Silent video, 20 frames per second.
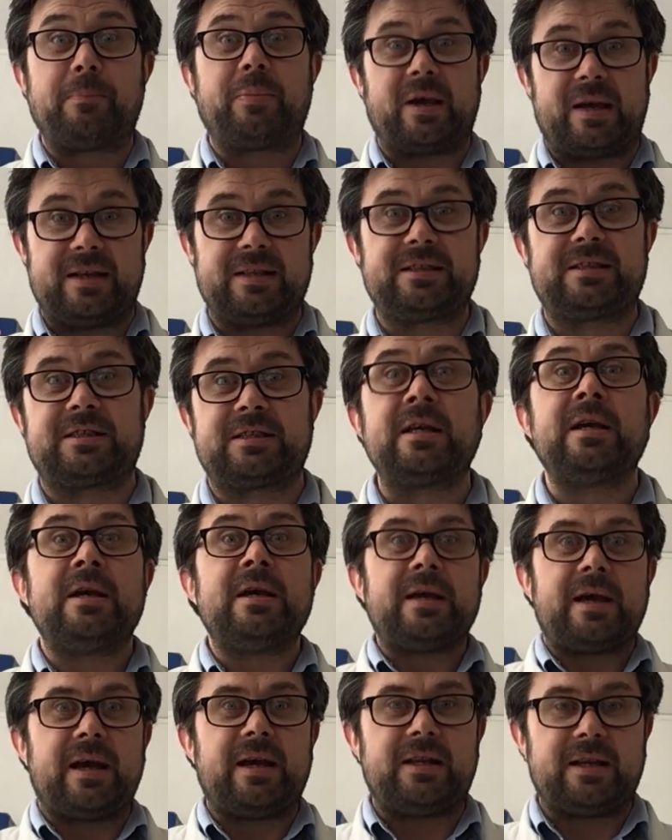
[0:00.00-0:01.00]
bits
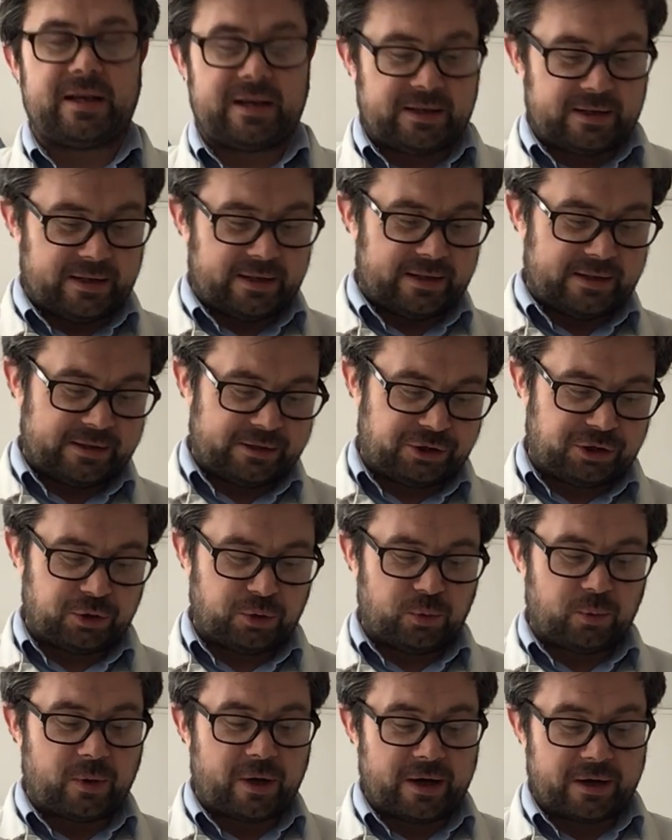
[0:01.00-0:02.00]
in a
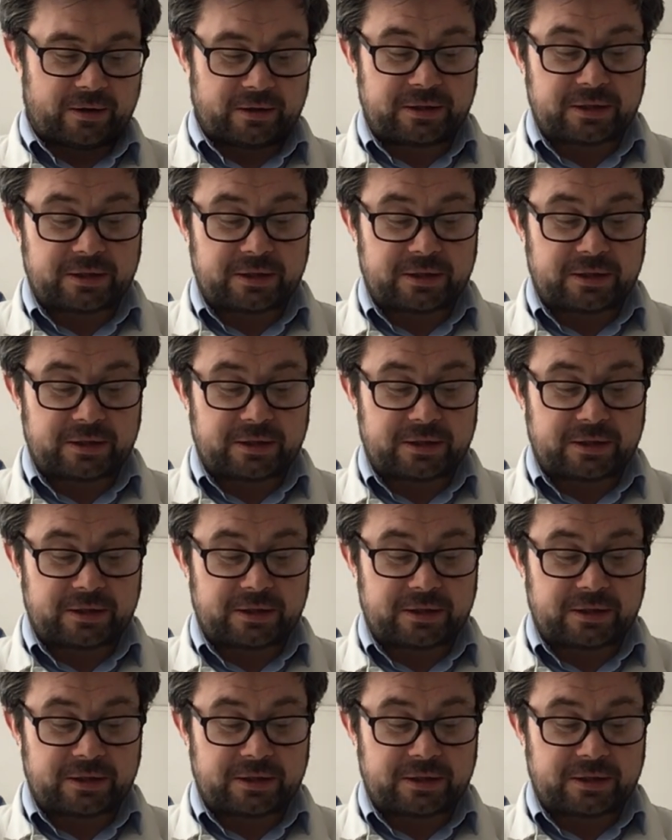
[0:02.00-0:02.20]
short while.